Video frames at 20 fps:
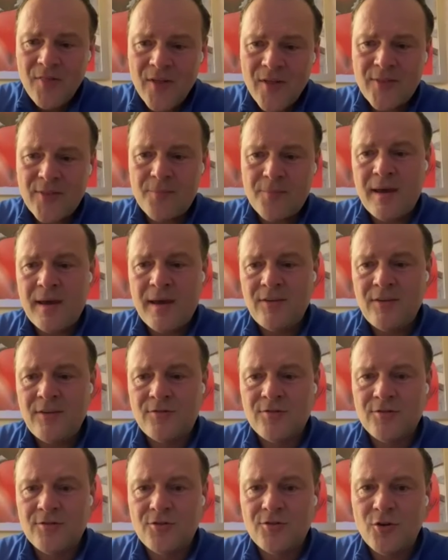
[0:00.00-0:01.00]
that the
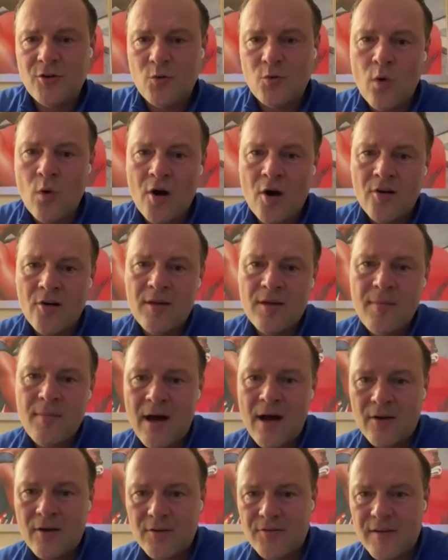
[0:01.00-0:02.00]
Pacers could wear them
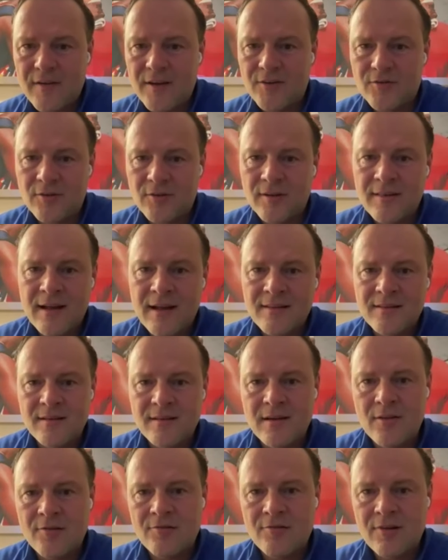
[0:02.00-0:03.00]
out eventually. That's
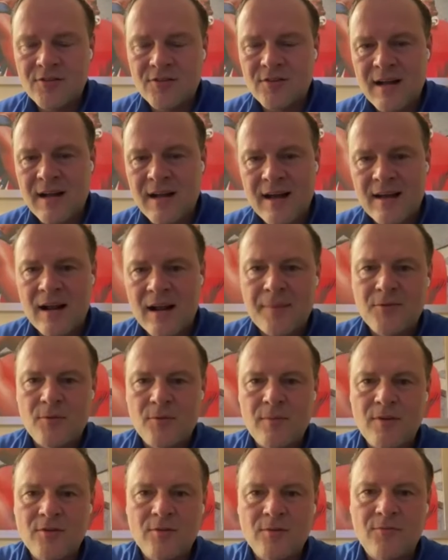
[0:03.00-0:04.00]
another reason I had
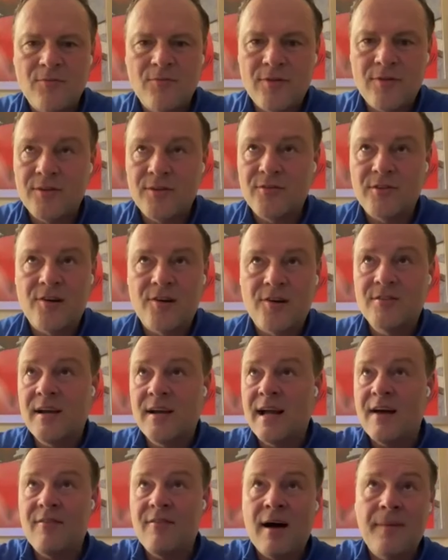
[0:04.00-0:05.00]
optimism for this series.
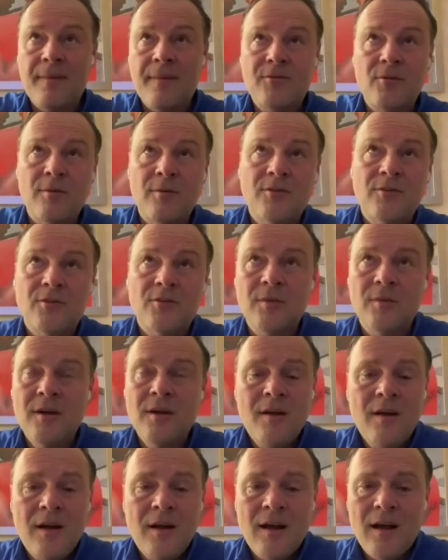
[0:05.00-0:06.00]
I have optimism.
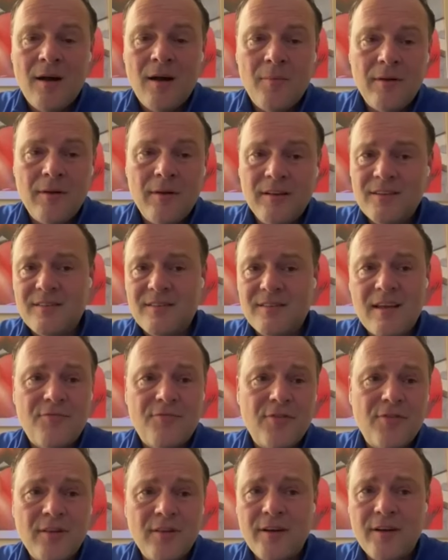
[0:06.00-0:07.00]
I mean, let's say
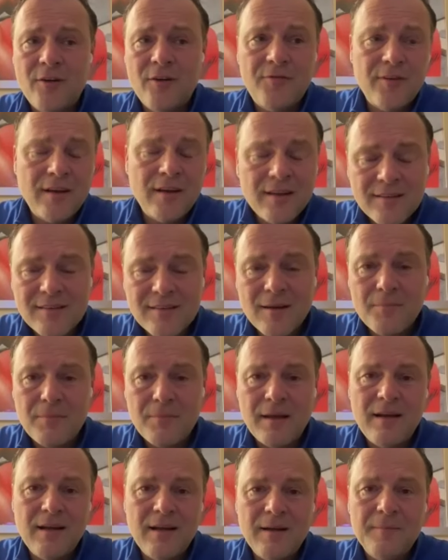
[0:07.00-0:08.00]
Philadelphia ends up
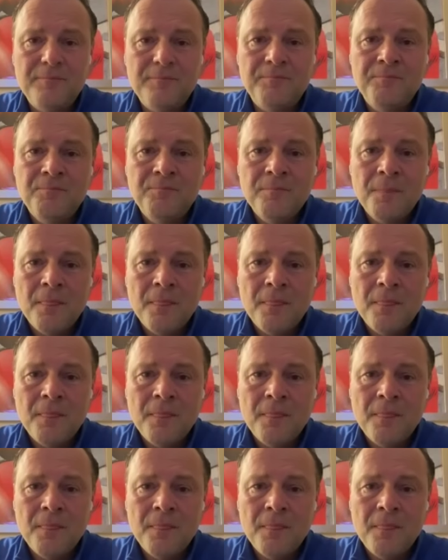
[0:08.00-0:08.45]
beating